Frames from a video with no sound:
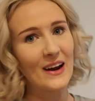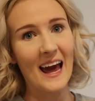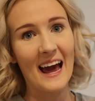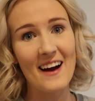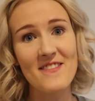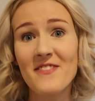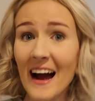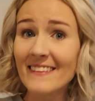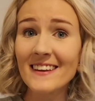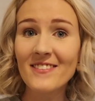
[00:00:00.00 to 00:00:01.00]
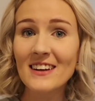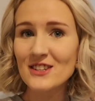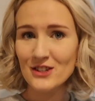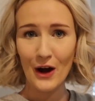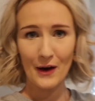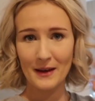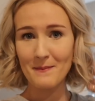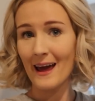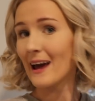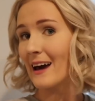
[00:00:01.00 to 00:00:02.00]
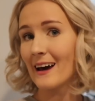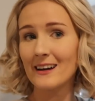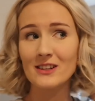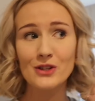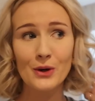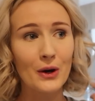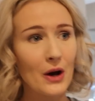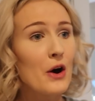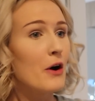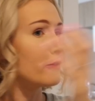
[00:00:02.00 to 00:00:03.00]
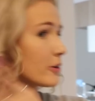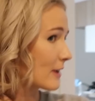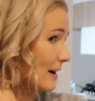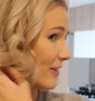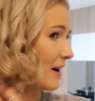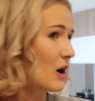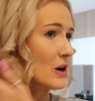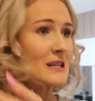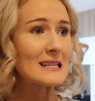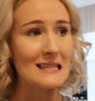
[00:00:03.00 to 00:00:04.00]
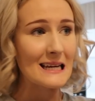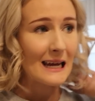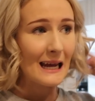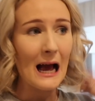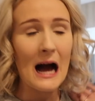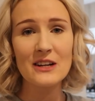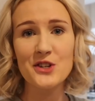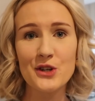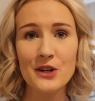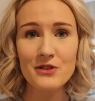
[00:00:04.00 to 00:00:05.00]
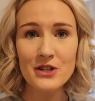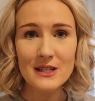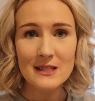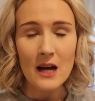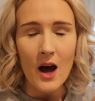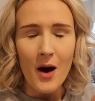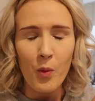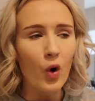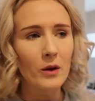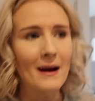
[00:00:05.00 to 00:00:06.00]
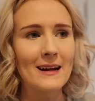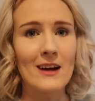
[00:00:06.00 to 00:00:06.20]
Okay, I finally finished curling my hair. It took forever. Honestly, I should have just worn my